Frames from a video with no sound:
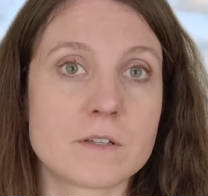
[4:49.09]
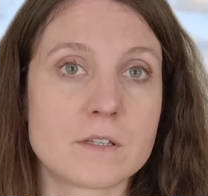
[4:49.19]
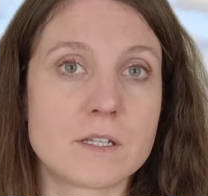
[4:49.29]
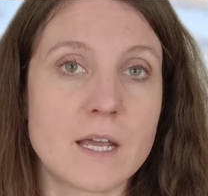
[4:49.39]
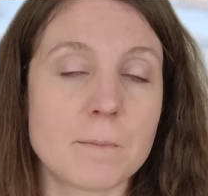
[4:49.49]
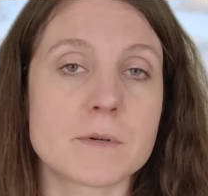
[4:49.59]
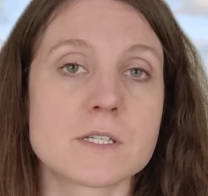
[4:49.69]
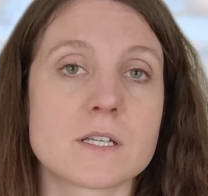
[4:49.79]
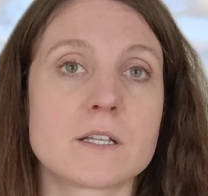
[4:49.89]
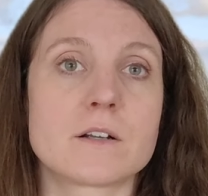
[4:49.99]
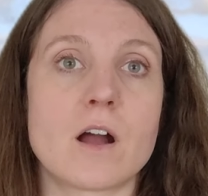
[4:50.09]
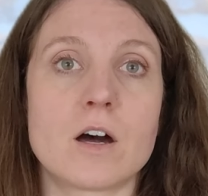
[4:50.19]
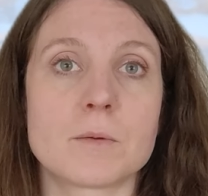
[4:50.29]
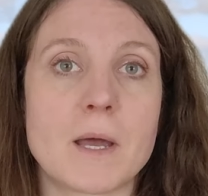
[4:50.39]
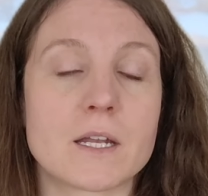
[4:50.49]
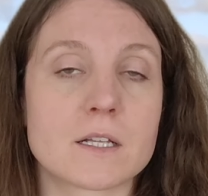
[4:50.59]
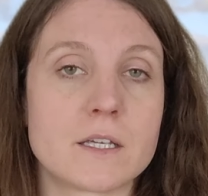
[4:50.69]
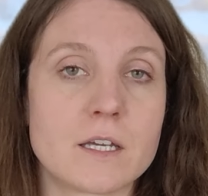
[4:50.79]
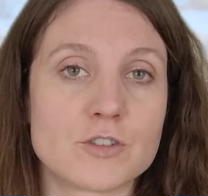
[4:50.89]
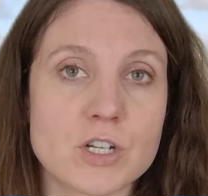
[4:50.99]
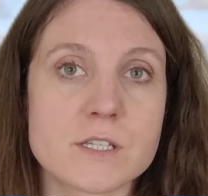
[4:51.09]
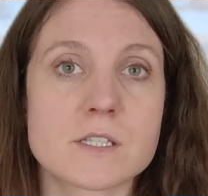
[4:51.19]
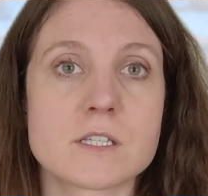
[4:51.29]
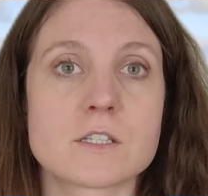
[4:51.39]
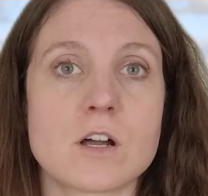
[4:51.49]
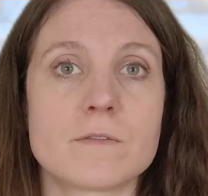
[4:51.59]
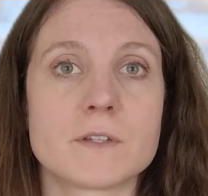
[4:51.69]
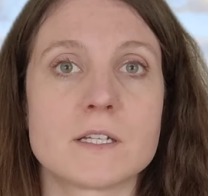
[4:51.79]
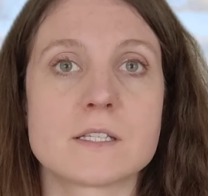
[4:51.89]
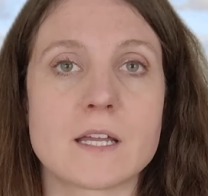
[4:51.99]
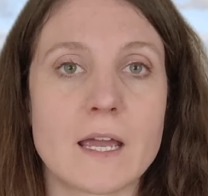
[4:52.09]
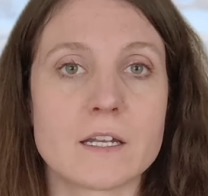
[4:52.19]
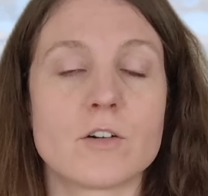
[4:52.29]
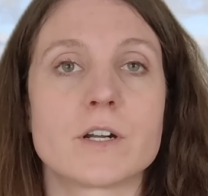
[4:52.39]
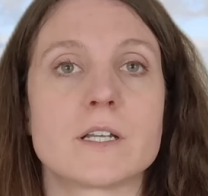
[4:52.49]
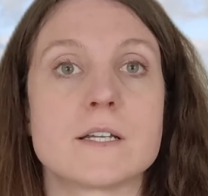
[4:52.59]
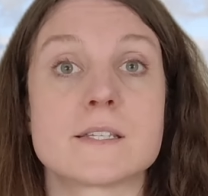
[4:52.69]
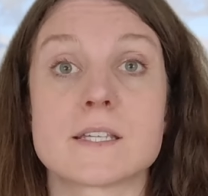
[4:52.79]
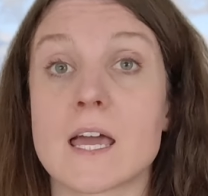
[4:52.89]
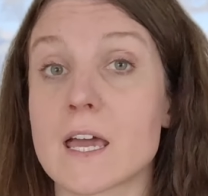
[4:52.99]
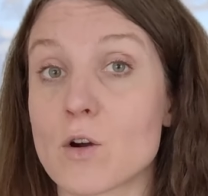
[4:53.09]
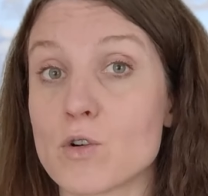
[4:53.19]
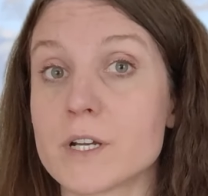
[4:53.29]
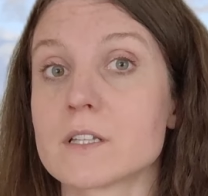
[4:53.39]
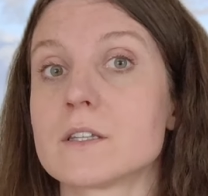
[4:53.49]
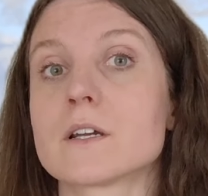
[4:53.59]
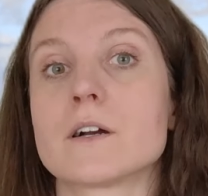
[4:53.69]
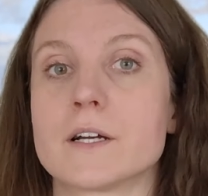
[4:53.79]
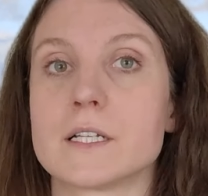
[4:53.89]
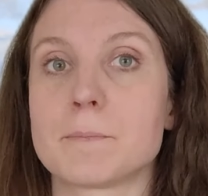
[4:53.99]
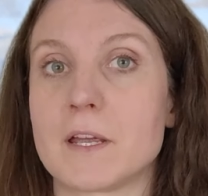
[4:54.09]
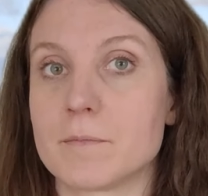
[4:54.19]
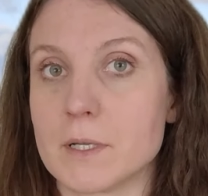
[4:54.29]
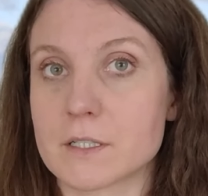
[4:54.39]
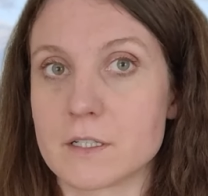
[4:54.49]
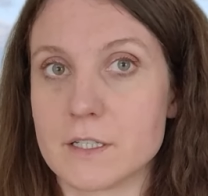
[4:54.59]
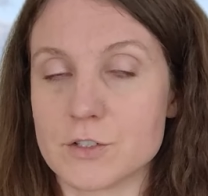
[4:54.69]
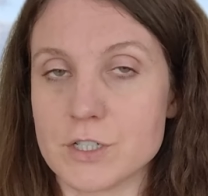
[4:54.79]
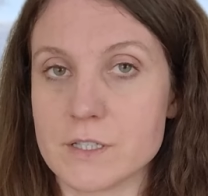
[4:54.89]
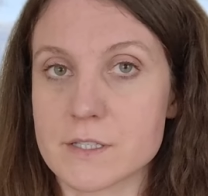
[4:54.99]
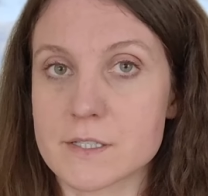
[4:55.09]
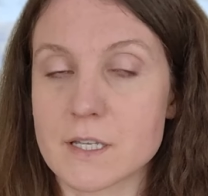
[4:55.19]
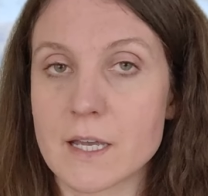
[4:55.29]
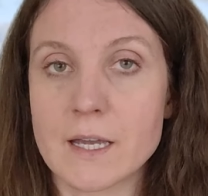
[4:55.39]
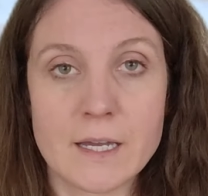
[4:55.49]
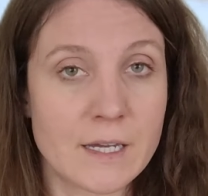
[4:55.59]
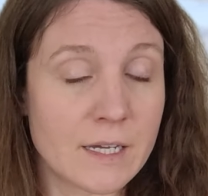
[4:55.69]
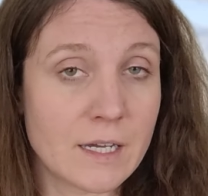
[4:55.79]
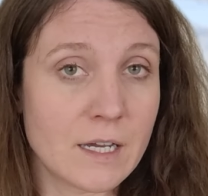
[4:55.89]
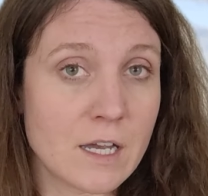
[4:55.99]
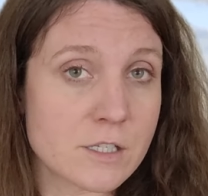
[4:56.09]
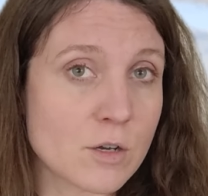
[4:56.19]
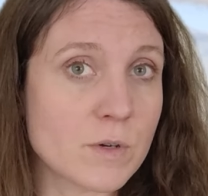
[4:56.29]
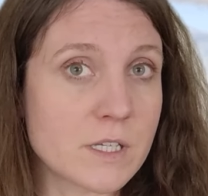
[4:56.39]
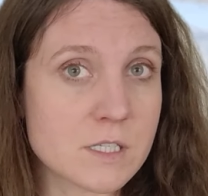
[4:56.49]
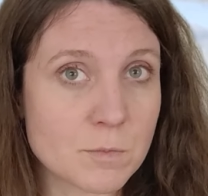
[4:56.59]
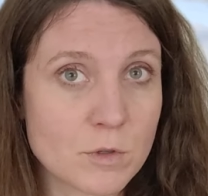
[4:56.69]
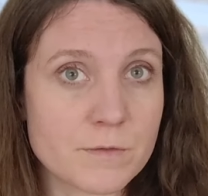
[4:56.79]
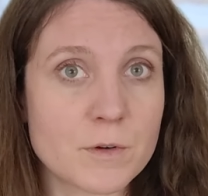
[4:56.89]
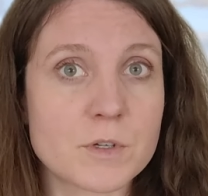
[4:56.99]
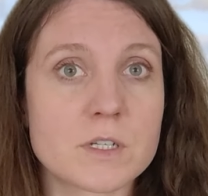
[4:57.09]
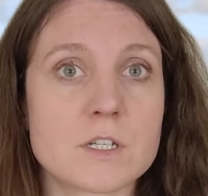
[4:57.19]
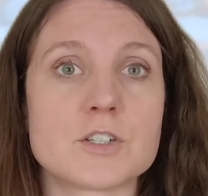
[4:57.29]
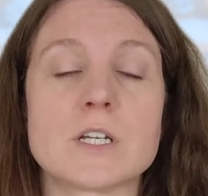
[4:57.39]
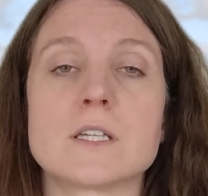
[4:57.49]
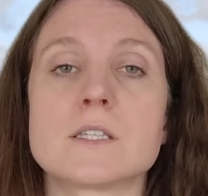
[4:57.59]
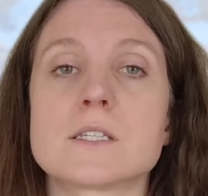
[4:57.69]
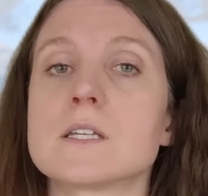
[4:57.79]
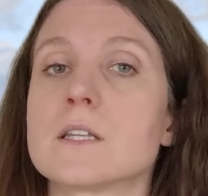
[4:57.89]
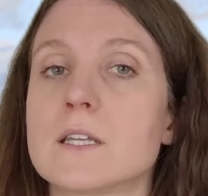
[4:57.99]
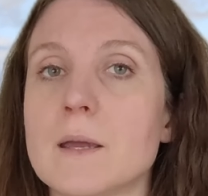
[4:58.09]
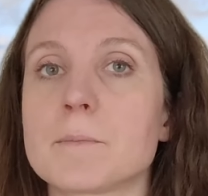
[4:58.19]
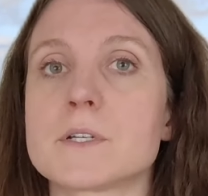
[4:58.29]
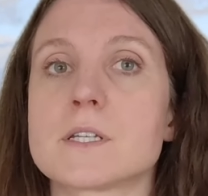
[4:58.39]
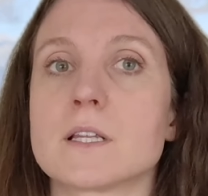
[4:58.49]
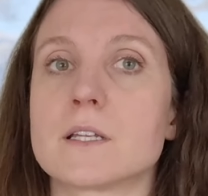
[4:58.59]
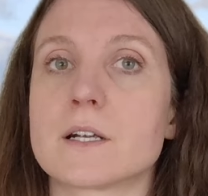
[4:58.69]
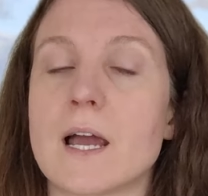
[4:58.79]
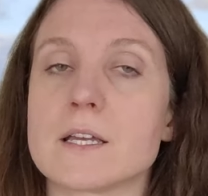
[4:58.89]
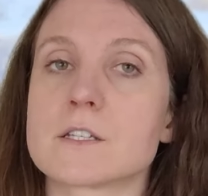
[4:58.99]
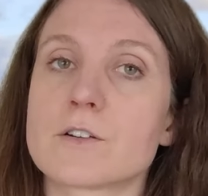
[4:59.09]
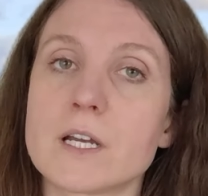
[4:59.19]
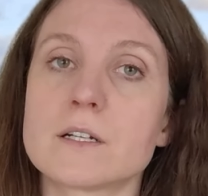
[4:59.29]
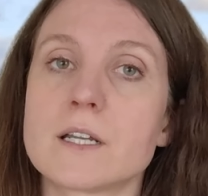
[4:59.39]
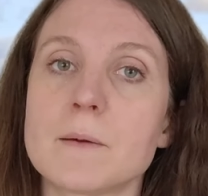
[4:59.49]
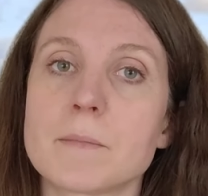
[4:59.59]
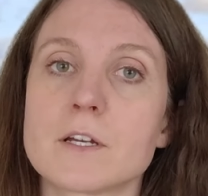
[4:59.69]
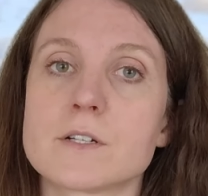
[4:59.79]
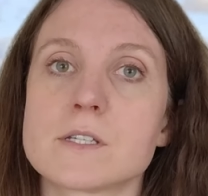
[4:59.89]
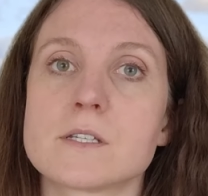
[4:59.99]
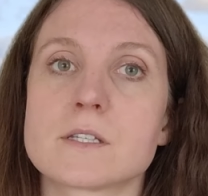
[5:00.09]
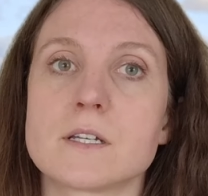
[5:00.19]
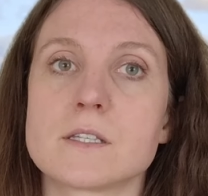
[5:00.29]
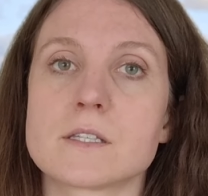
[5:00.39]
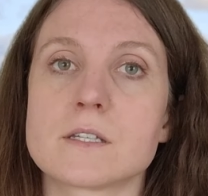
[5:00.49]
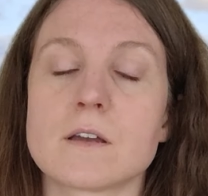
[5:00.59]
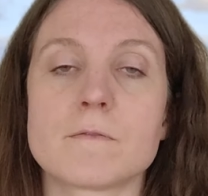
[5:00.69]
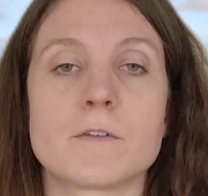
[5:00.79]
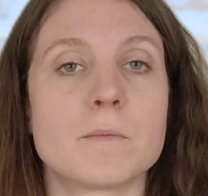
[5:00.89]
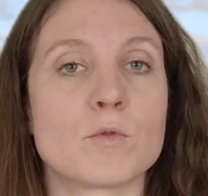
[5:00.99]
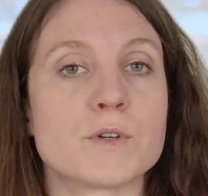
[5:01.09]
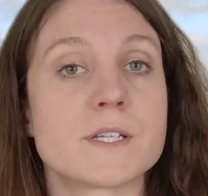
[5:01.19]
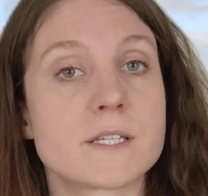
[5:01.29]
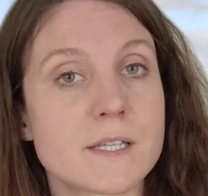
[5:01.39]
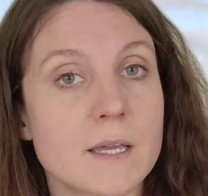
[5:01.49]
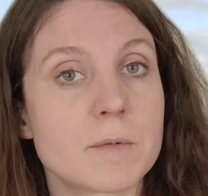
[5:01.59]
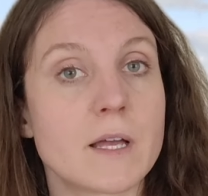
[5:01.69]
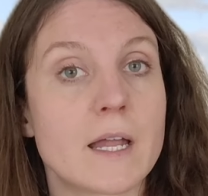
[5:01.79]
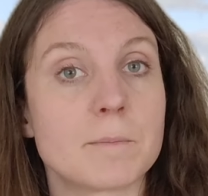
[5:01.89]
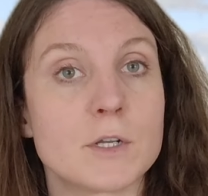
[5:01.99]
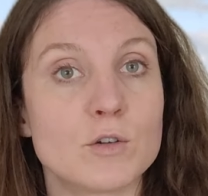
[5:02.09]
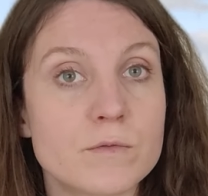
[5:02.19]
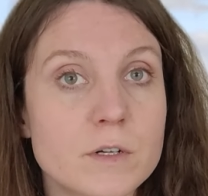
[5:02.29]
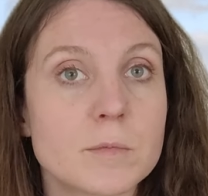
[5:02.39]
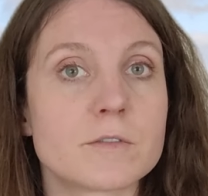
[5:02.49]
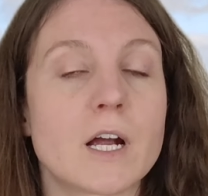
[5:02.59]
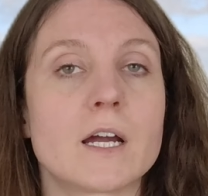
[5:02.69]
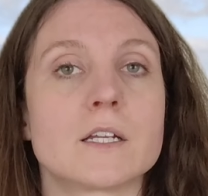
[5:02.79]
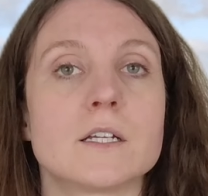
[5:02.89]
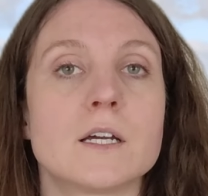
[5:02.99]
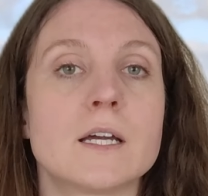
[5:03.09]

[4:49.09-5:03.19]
The damper cylinder automatically adjusts its softness and hardness according to the current pavement conditions. So in smooth road conditions, the damper cylinder has greater damping resistance for a more stable and maneuverable ride.